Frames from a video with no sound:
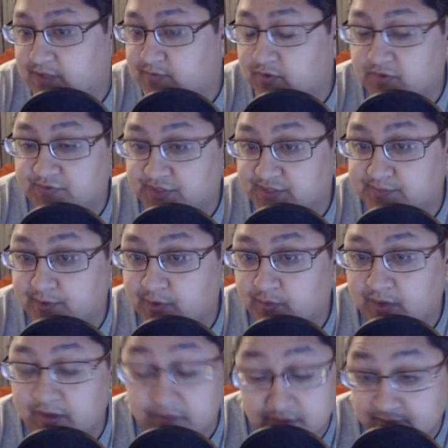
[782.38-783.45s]
mode if she gets blown
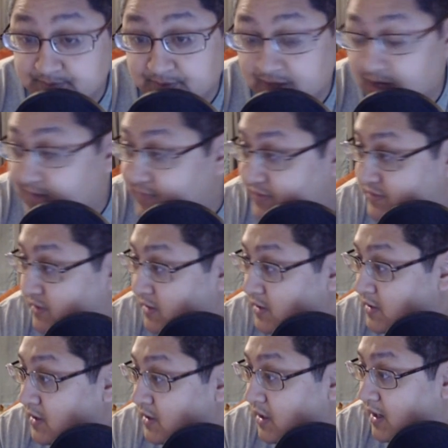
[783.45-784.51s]
away. That's pretty obvious.
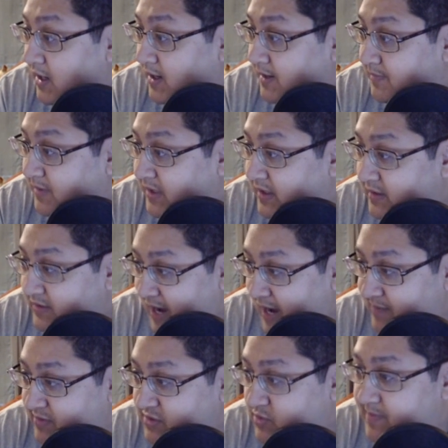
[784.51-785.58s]
But
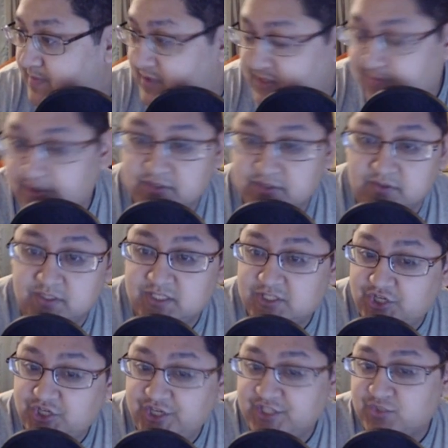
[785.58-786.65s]
captain swap and despair. So
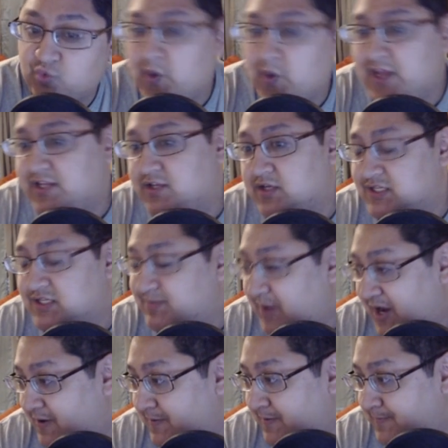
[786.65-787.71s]
she is weak to
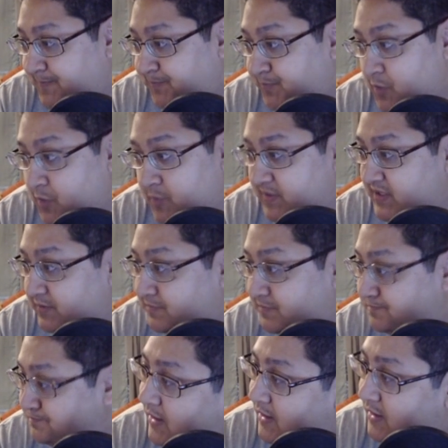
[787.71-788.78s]
despair. No big deal.
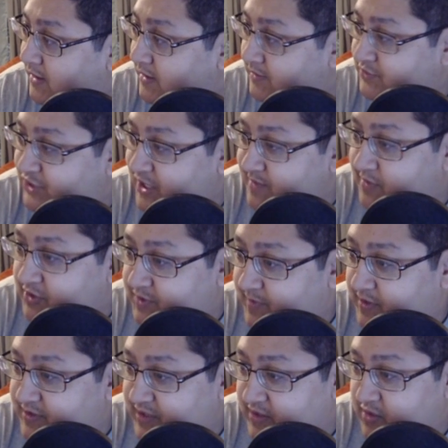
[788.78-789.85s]
Chain multiplier
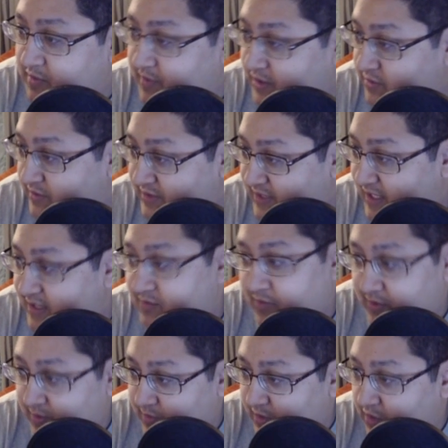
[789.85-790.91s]
is not going to apply to her attack. We
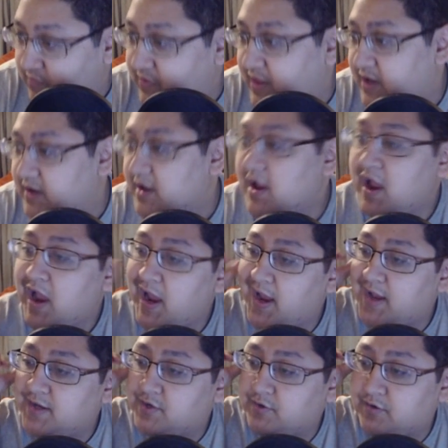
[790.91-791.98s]
already went over that.
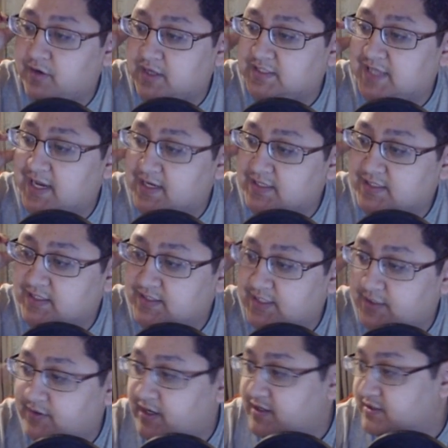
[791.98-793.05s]
And her attack is
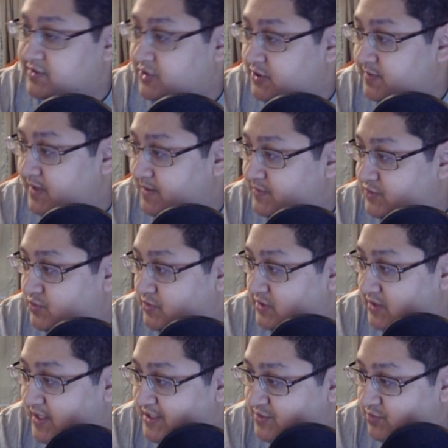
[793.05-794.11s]
considered end of turn damage, will
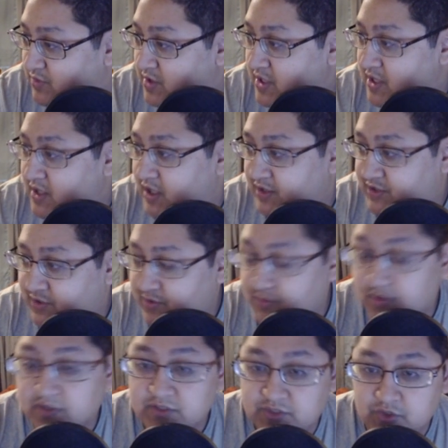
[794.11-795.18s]
last until you
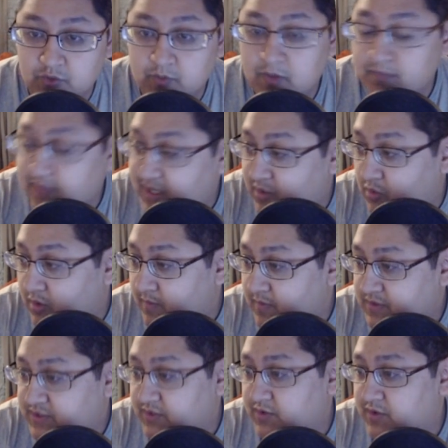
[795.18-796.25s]
consume a meat orb.
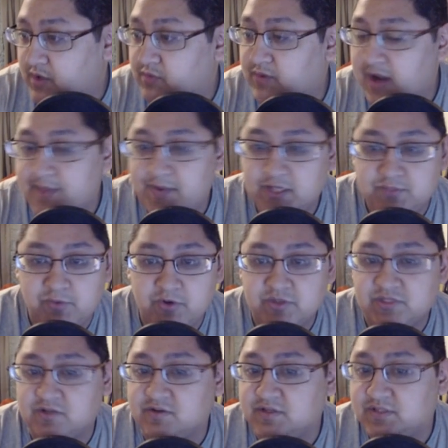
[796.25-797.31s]
So you get rampage mode as
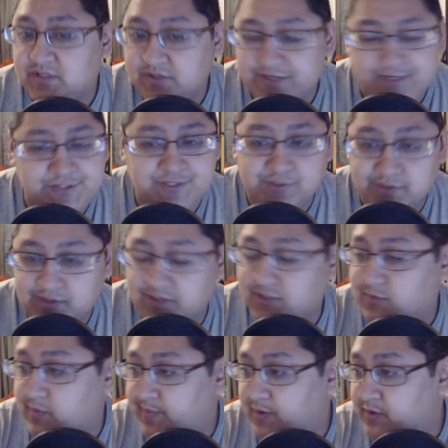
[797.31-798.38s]
long as you
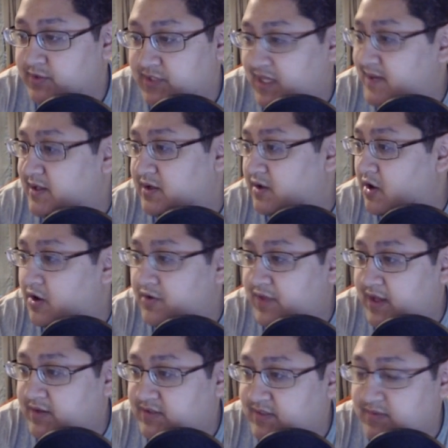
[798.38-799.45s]
consume a meat orb. So all
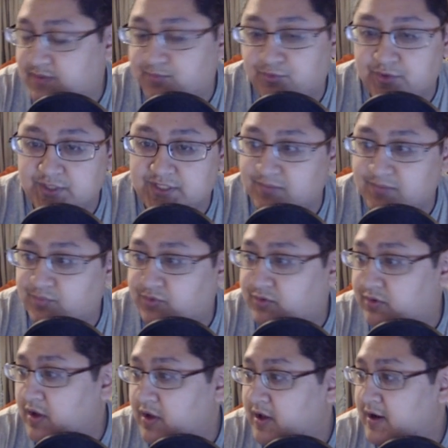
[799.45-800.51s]
that seems pretty simple.
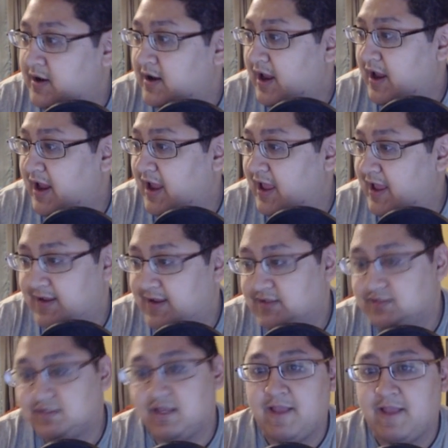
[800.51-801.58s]

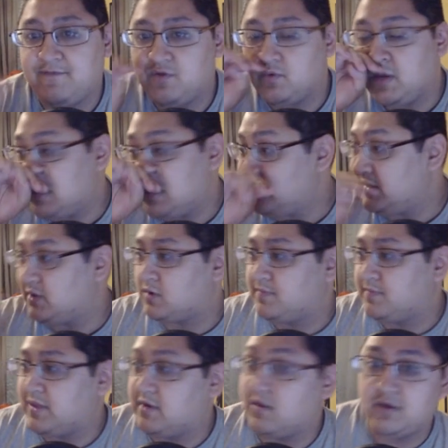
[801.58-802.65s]
And if you eat a meat orb,
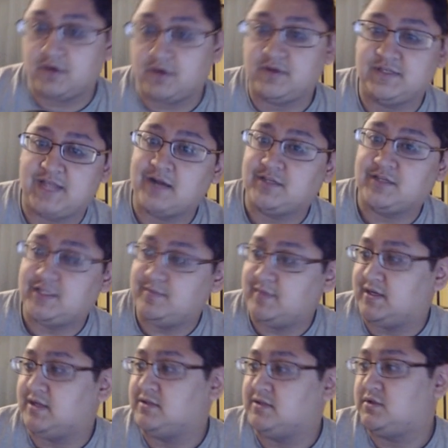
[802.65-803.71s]
then your entire team
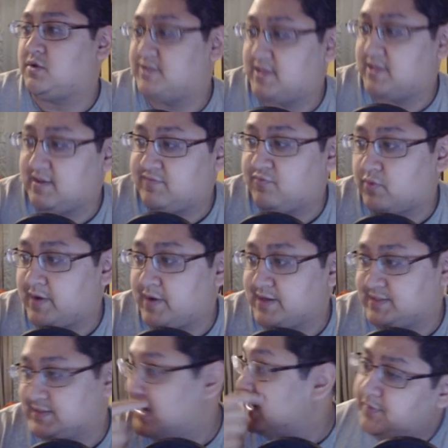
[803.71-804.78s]
then goes to that 4x
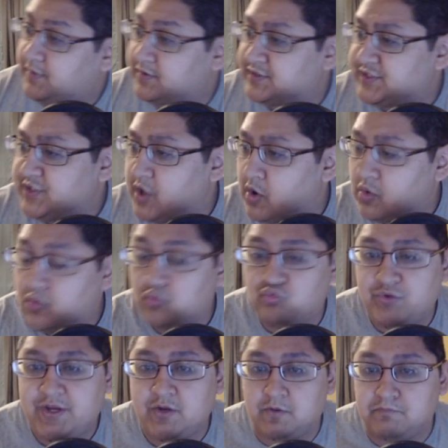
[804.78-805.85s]
attack. There's no
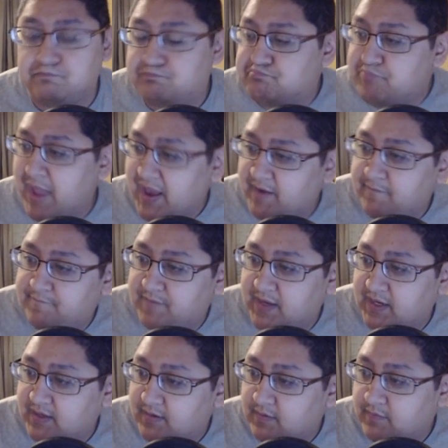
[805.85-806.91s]
real
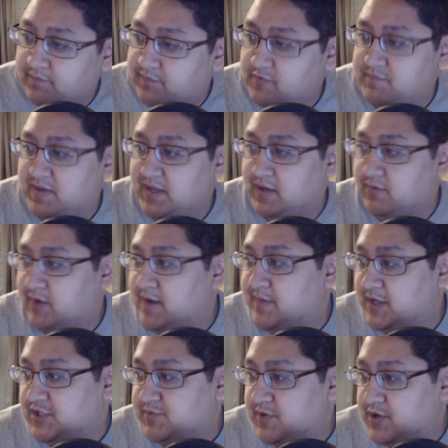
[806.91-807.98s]
benefit for being in
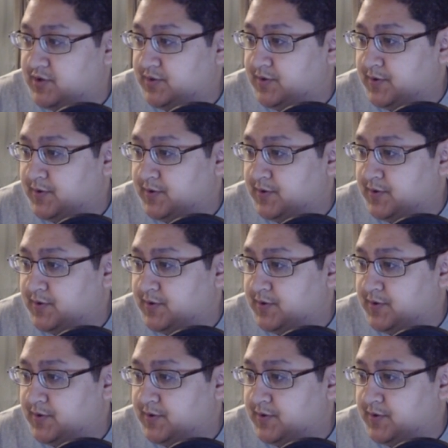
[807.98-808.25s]
rampage mode